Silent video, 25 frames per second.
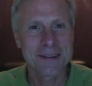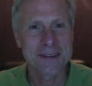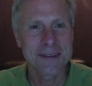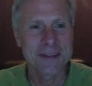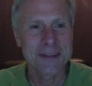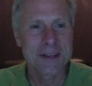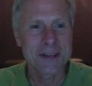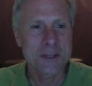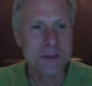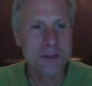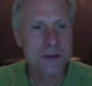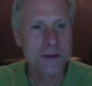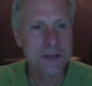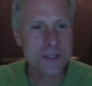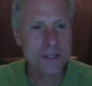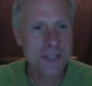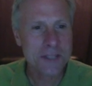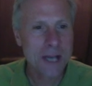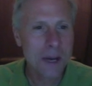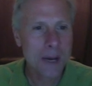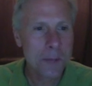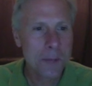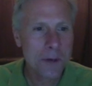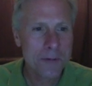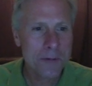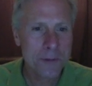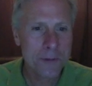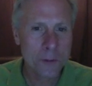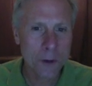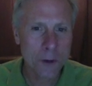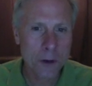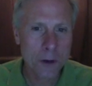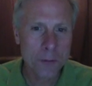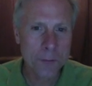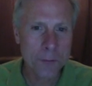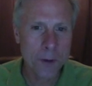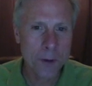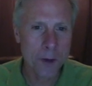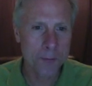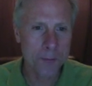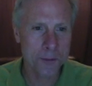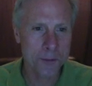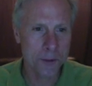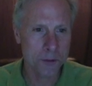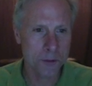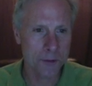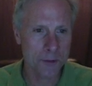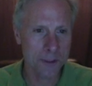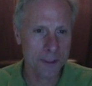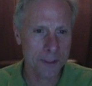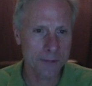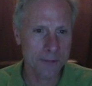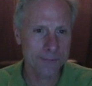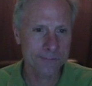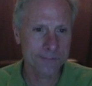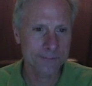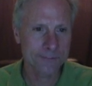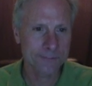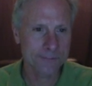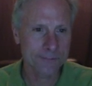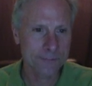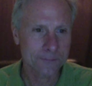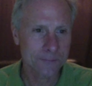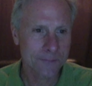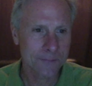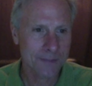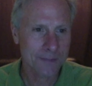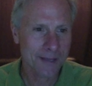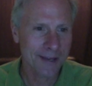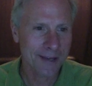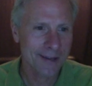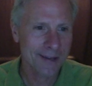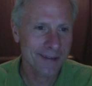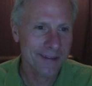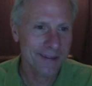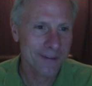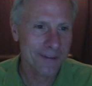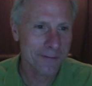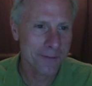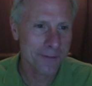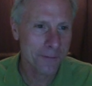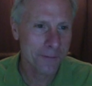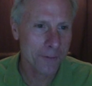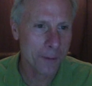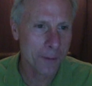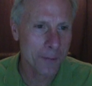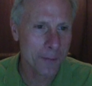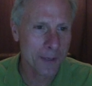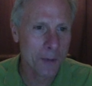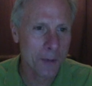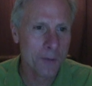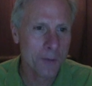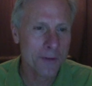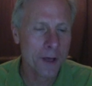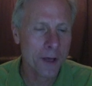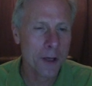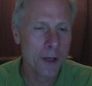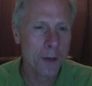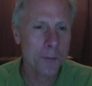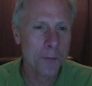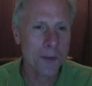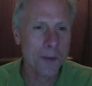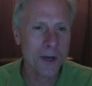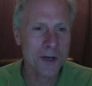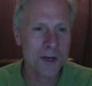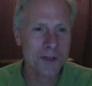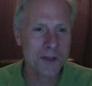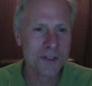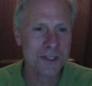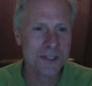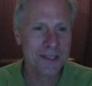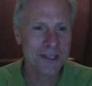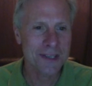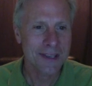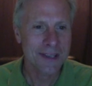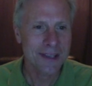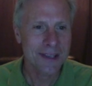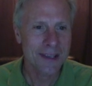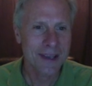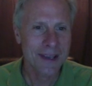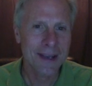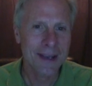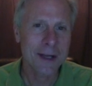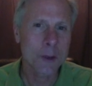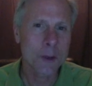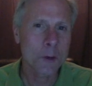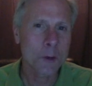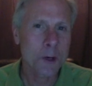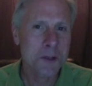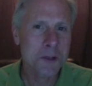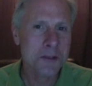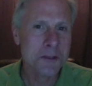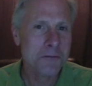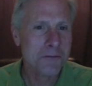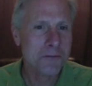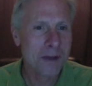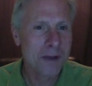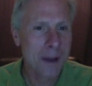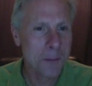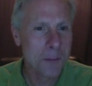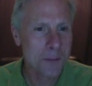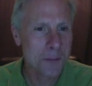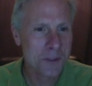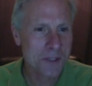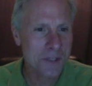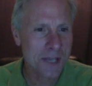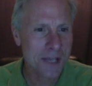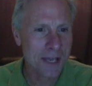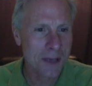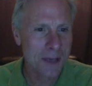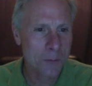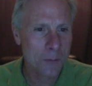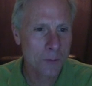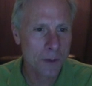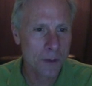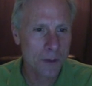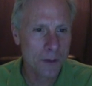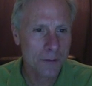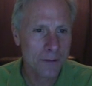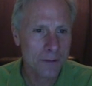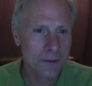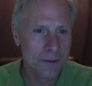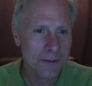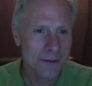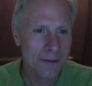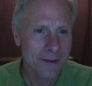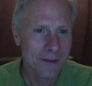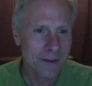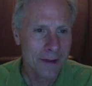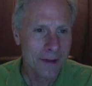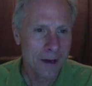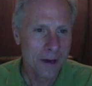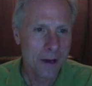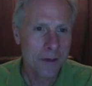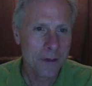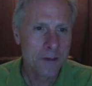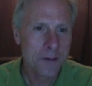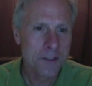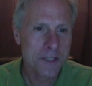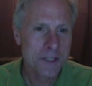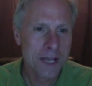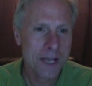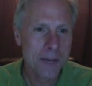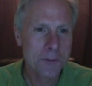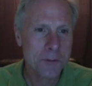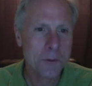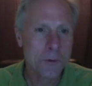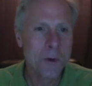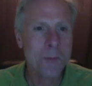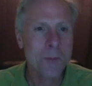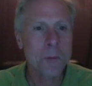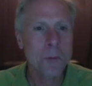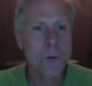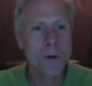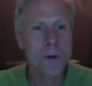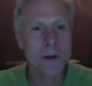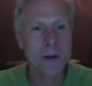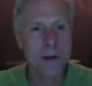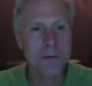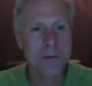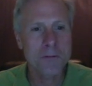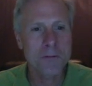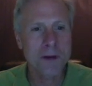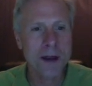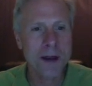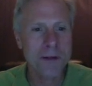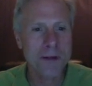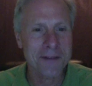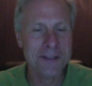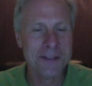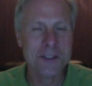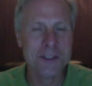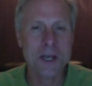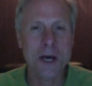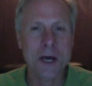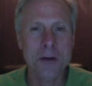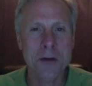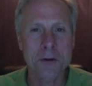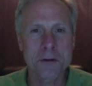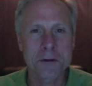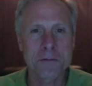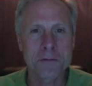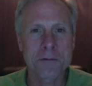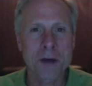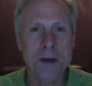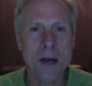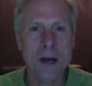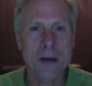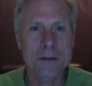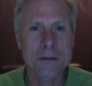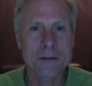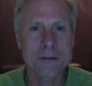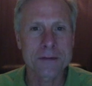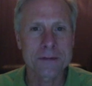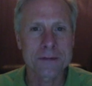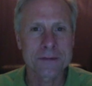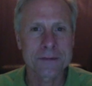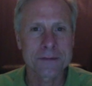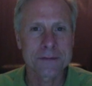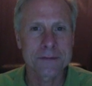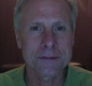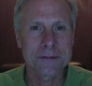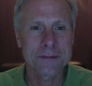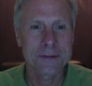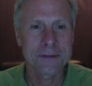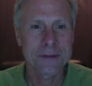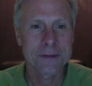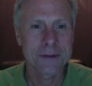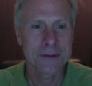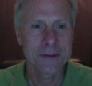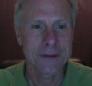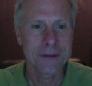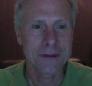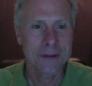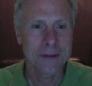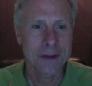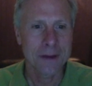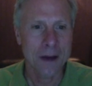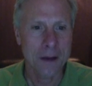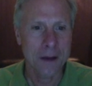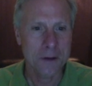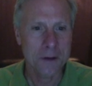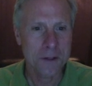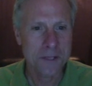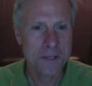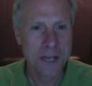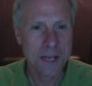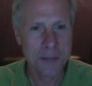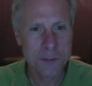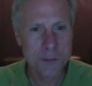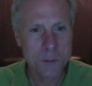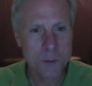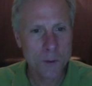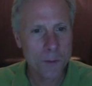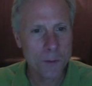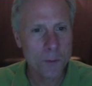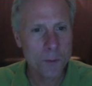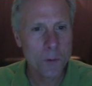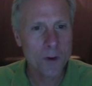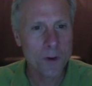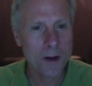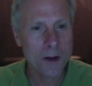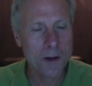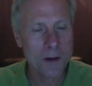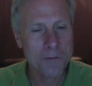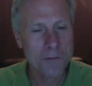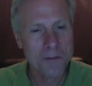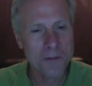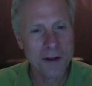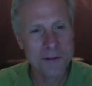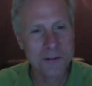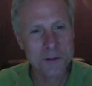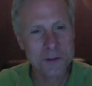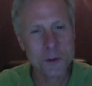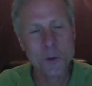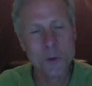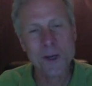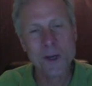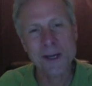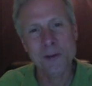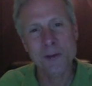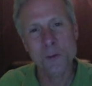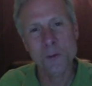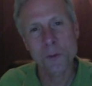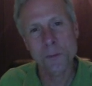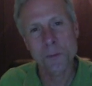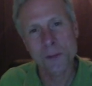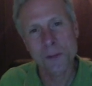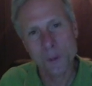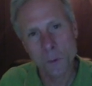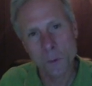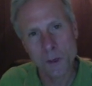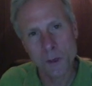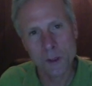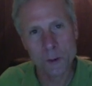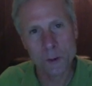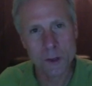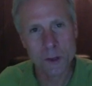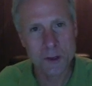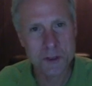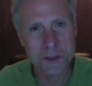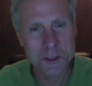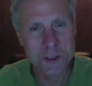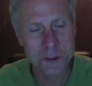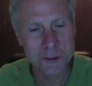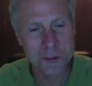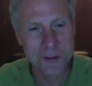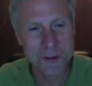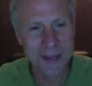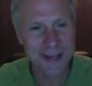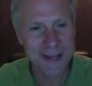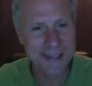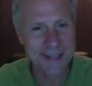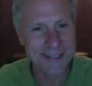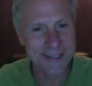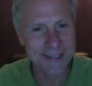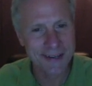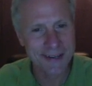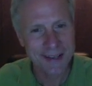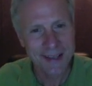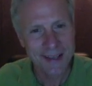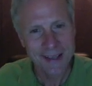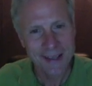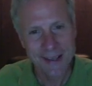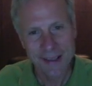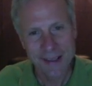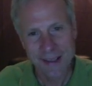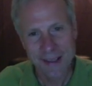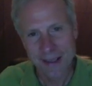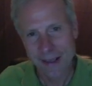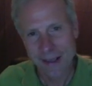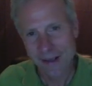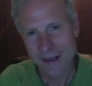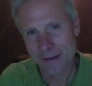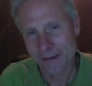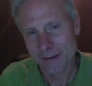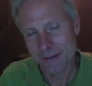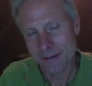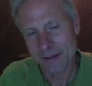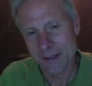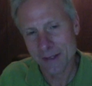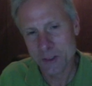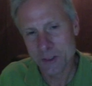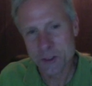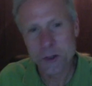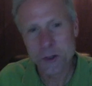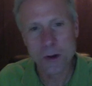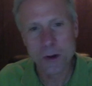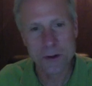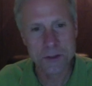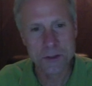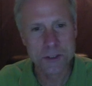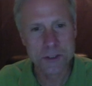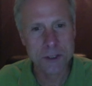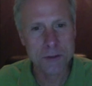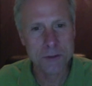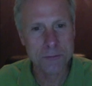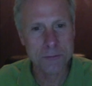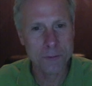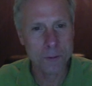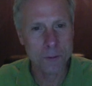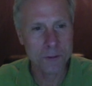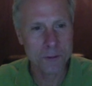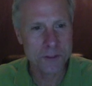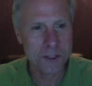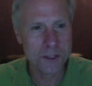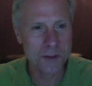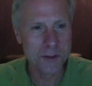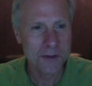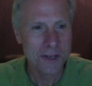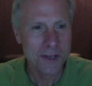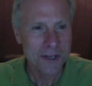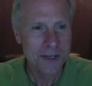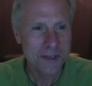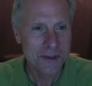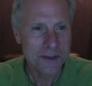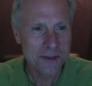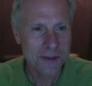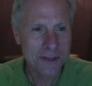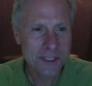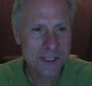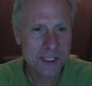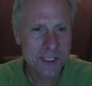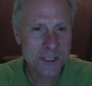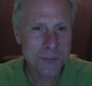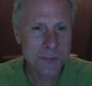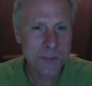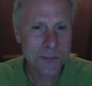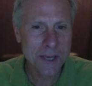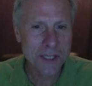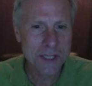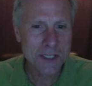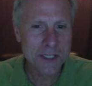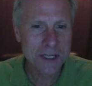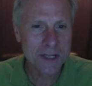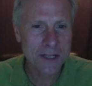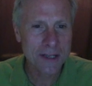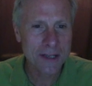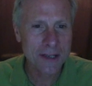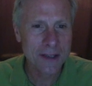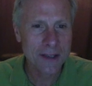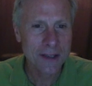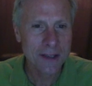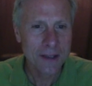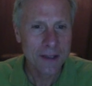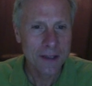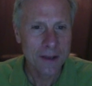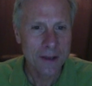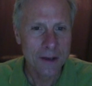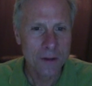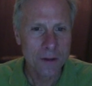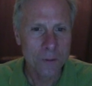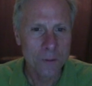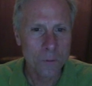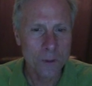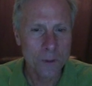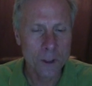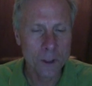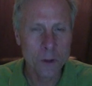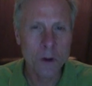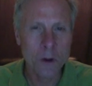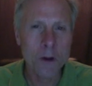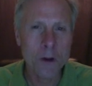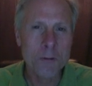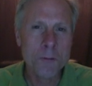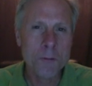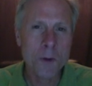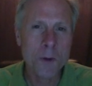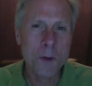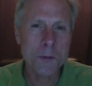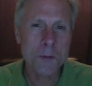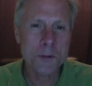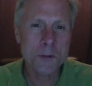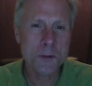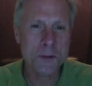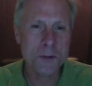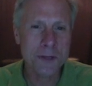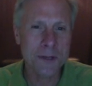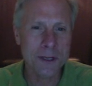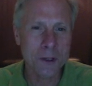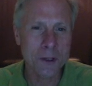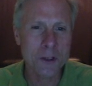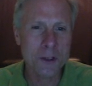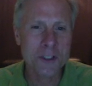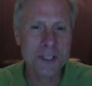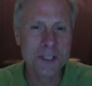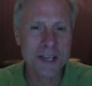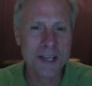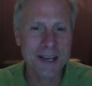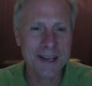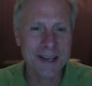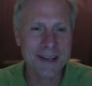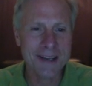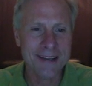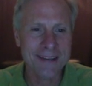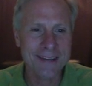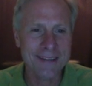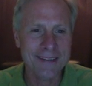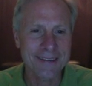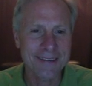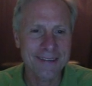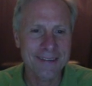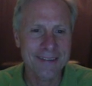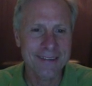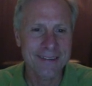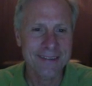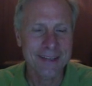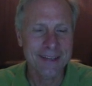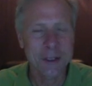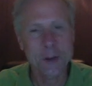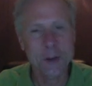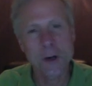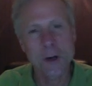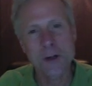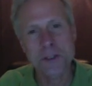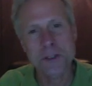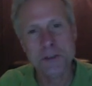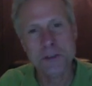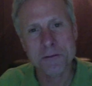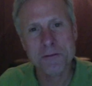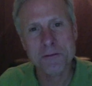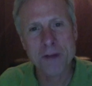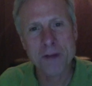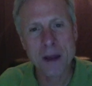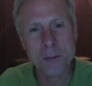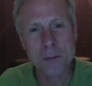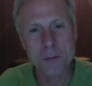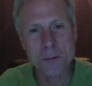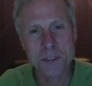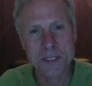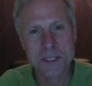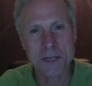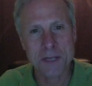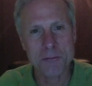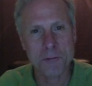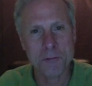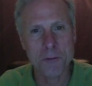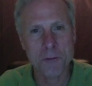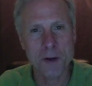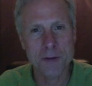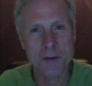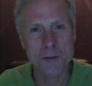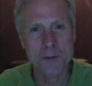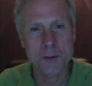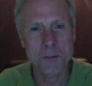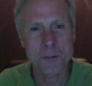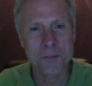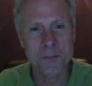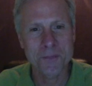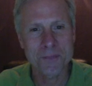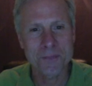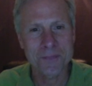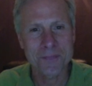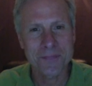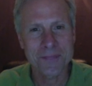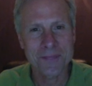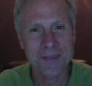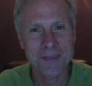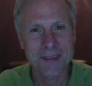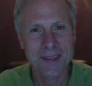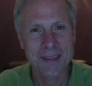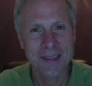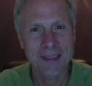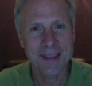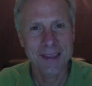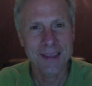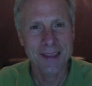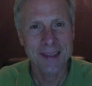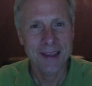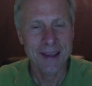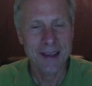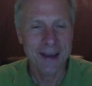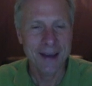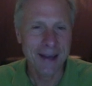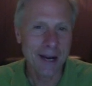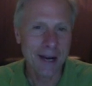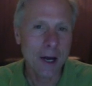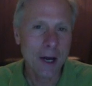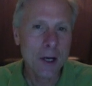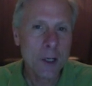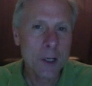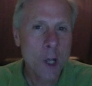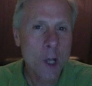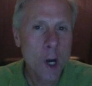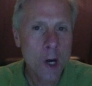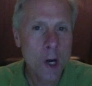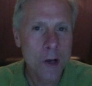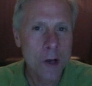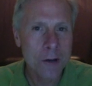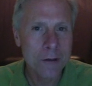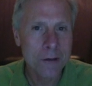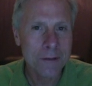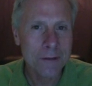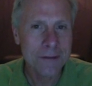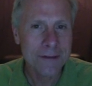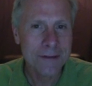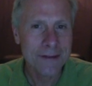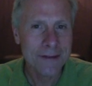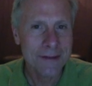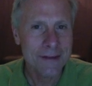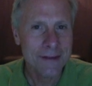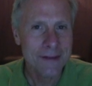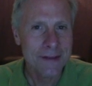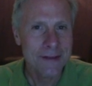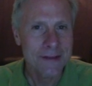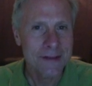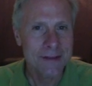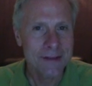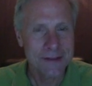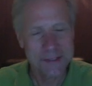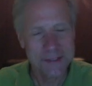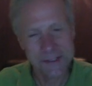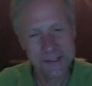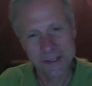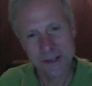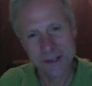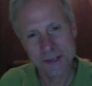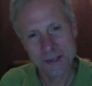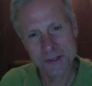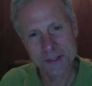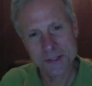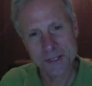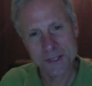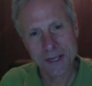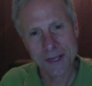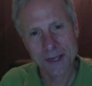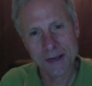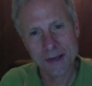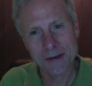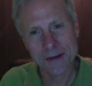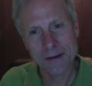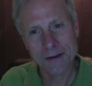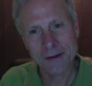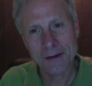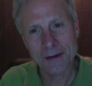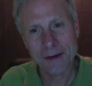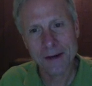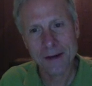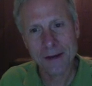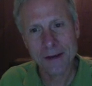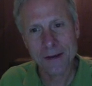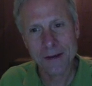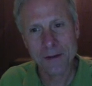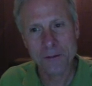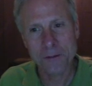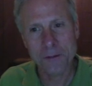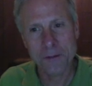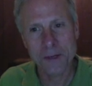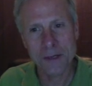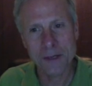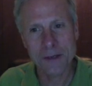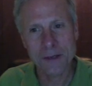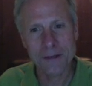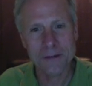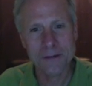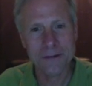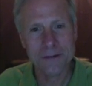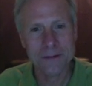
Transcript: So an example of a growth perpetuity, okay, if I begin with $100 and it grows at 5%, well, 100 times 1.05, that's 105. 100 times 1.05 squared would be what it grows to next, and so on and so forth. So this is basically what a growth perpetuity looks like that grows at 5% forever. And our goal is going to say, all right, well,